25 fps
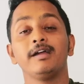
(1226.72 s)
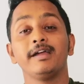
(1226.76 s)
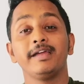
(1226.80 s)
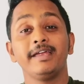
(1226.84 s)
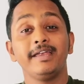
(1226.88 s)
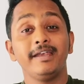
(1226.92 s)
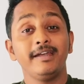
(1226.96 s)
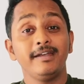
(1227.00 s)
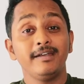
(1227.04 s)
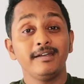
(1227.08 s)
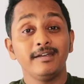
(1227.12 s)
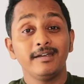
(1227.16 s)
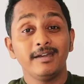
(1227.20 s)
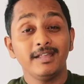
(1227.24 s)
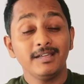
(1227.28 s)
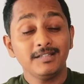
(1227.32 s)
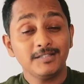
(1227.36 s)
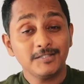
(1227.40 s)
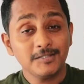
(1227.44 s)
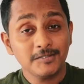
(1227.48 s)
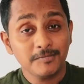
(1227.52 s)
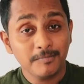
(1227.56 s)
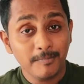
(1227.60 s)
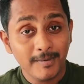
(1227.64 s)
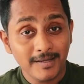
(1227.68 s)

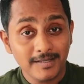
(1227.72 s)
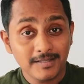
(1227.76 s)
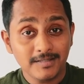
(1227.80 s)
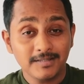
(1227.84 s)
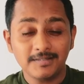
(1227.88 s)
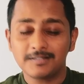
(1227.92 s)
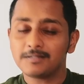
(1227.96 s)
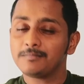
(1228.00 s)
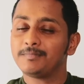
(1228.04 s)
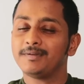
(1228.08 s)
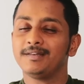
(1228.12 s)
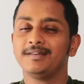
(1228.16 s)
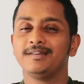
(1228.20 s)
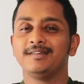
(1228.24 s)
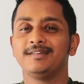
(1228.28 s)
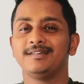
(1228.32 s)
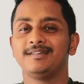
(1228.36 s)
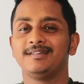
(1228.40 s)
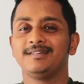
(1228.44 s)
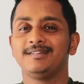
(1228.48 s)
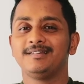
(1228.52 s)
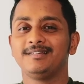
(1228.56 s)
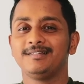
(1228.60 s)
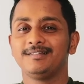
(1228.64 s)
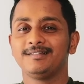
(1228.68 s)
indispensable,
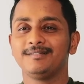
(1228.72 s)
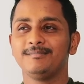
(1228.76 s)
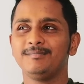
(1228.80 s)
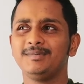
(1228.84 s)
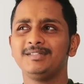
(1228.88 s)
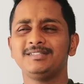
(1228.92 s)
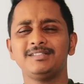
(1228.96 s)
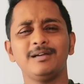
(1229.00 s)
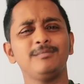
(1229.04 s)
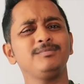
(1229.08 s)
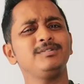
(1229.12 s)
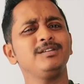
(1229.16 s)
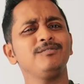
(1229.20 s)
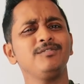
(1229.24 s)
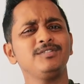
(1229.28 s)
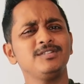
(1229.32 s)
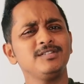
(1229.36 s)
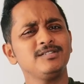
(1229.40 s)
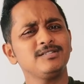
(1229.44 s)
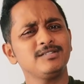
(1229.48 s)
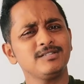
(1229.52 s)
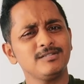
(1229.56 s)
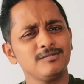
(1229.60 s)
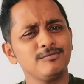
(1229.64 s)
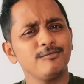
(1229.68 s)
means something which
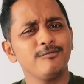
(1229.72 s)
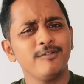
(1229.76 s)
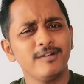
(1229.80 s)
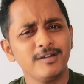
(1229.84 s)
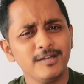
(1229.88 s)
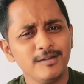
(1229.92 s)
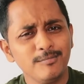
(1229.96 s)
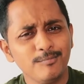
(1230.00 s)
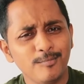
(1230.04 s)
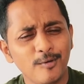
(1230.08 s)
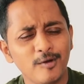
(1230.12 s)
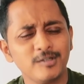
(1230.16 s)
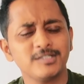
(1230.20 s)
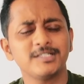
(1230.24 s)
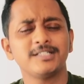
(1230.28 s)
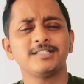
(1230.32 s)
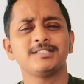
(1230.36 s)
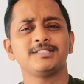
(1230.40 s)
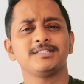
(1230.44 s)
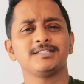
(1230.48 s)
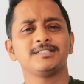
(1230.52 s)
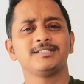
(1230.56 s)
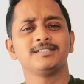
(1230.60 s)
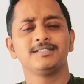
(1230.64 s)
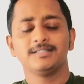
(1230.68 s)
is very
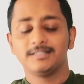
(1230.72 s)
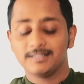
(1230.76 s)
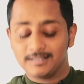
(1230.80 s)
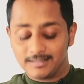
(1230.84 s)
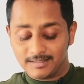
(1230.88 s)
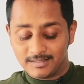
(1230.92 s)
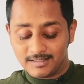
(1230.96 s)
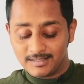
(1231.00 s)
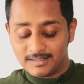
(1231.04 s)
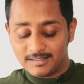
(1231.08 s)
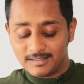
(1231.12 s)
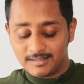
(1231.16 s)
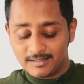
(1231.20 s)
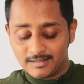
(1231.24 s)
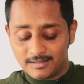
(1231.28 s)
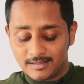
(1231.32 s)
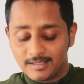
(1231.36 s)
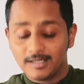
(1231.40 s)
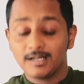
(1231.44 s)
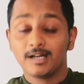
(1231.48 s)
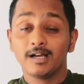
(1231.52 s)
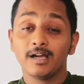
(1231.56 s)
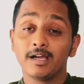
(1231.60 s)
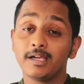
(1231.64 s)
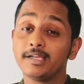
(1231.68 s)
important,
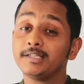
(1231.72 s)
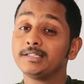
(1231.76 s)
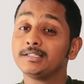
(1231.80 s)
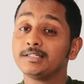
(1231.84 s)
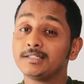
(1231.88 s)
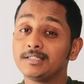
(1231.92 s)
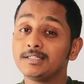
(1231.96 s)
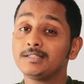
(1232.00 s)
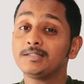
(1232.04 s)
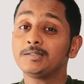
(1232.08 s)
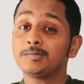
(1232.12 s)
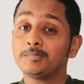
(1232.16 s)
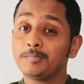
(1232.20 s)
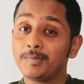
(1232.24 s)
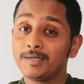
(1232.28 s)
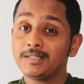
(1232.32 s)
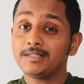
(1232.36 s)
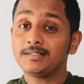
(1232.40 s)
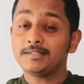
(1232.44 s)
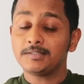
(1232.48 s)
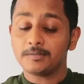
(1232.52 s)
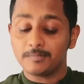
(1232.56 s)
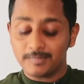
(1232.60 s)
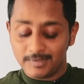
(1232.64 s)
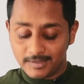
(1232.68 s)

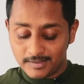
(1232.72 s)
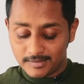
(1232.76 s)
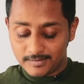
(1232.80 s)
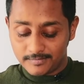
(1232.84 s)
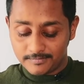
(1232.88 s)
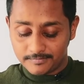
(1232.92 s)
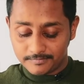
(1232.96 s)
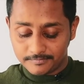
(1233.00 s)
indispensable,